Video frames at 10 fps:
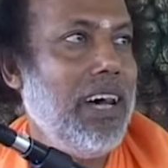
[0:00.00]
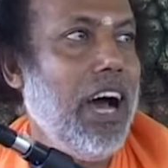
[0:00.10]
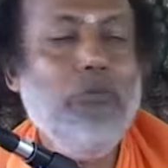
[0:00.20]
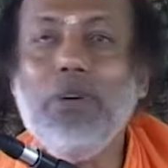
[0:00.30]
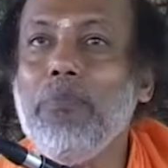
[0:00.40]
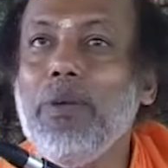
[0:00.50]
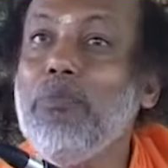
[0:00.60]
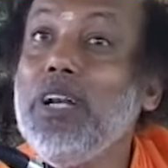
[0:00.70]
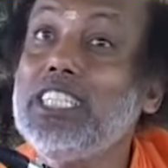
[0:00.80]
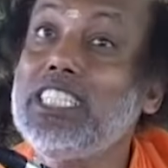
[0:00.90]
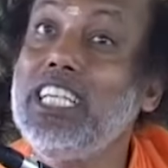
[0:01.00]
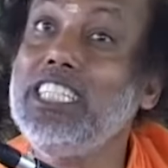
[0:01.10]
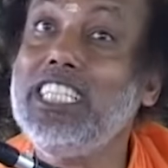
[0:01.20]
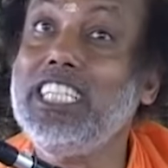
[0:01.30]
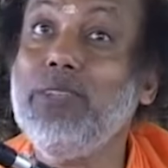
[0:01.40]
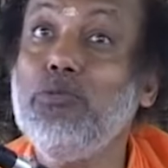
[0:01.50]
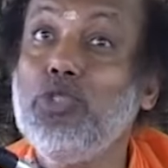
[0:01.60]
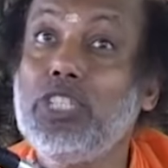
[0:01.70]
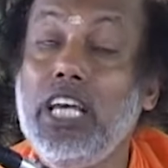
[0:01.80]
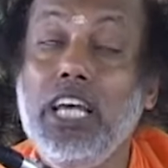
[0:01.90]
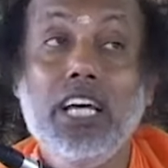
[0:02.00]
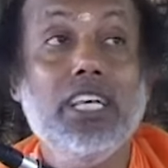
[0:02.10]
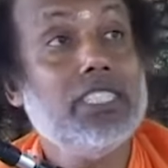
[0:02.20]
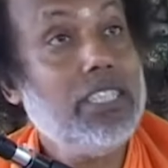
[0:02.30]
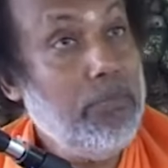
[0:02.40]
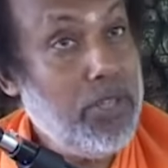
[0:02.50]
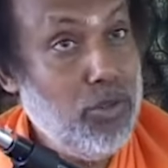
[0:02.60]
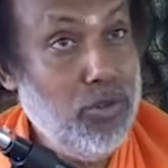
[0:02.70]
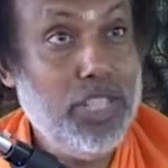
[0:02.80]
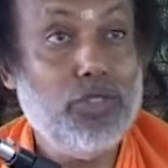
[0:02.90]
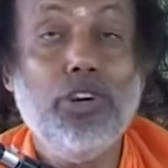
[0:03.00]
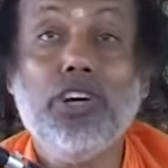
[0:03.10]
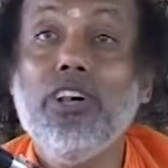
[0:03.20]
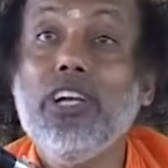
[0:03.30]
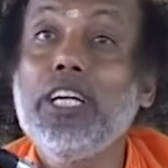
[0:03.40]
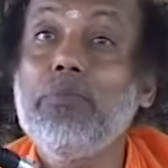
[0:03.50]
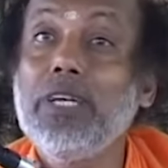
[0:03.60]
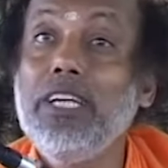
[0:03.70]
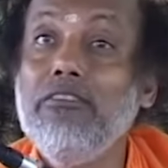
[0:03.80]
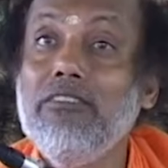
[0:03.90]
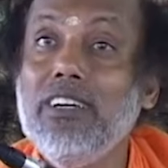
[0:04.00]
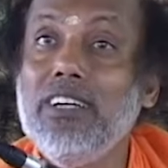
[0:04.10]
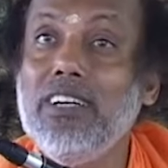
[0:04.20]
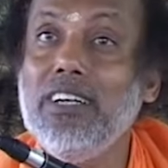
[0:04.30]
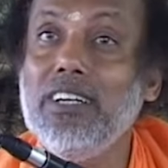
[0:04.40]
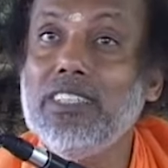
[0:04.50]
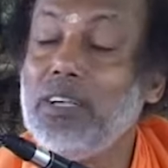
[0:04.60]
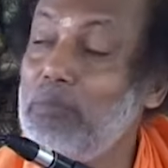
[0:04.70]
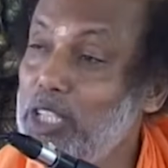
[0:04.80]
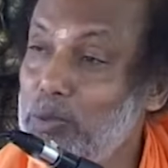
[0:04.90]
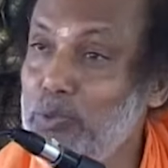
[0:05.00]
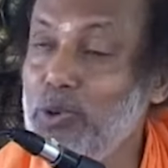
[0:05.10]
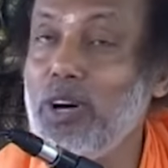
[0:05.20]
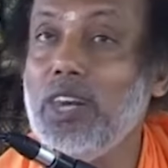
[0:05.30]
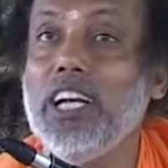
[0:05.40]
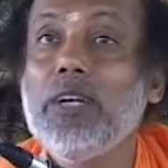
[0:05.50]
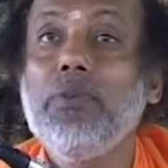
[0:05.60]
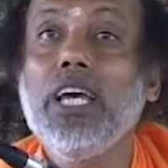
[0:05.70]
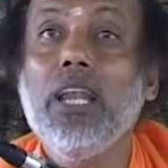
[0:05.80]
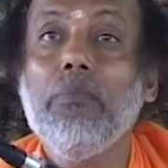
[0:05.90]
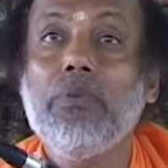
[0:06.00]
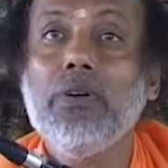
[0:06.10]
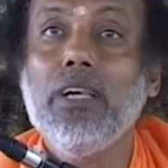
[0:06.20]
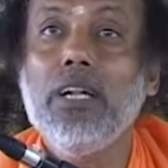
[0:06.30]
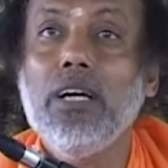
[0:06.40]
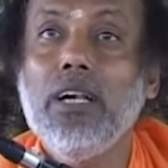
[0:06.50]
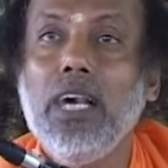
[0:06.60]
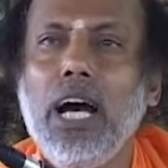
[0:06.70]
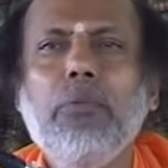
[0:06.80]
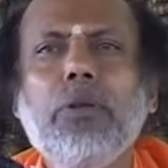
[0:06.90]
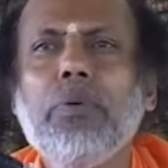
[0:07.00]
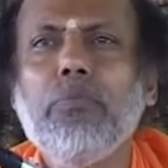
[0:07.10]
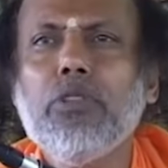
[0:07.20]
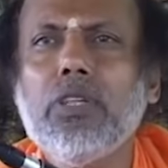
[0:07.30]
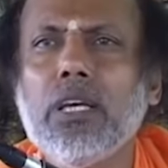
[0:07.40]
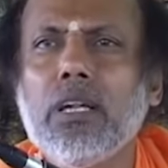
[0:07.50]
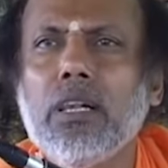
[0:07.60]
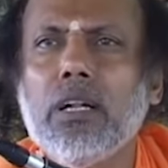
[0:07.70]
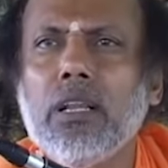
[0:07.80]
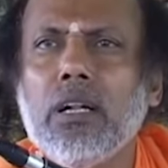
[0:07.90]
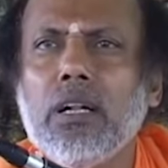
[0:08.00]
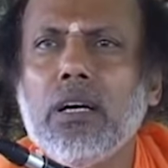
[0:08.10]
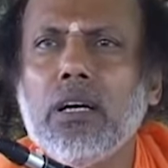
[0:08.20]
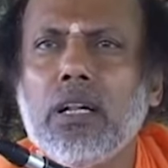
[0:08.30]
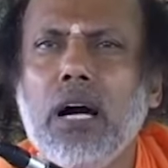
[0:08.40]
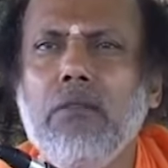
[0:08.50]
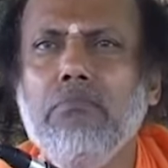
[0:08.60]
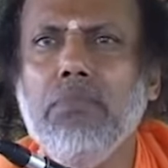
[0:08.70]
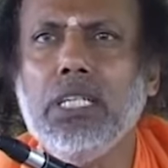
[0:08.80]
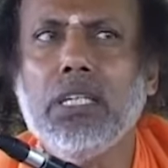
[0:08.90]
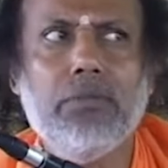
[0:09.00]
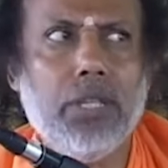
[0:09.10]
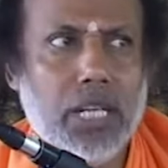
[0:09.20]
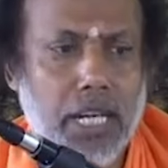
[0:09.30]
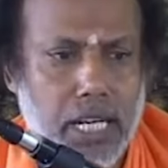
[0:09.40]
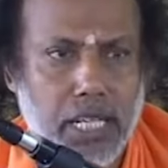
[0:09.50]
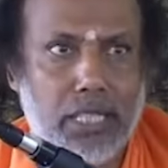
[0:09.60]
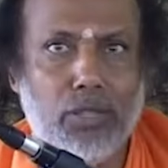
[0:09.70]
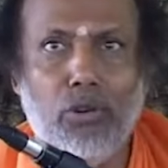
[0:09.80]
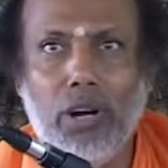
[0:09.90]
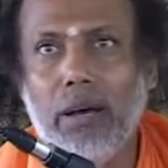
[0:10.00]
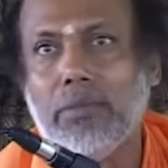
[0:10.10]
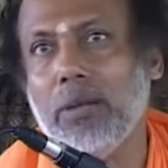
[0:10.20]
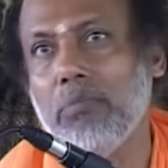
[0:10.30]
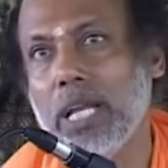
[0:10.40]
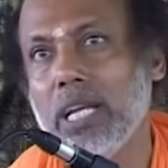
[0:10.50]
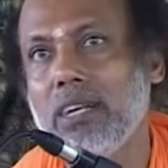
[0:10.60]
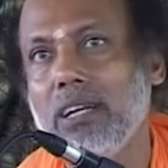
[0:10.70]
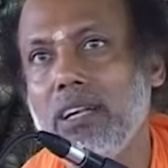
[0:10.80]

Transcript: How many people are sensitive to say, something good is going on, let me give. Somebody is poor, let me help. How many people think? Government, and the leaders don't have that brain.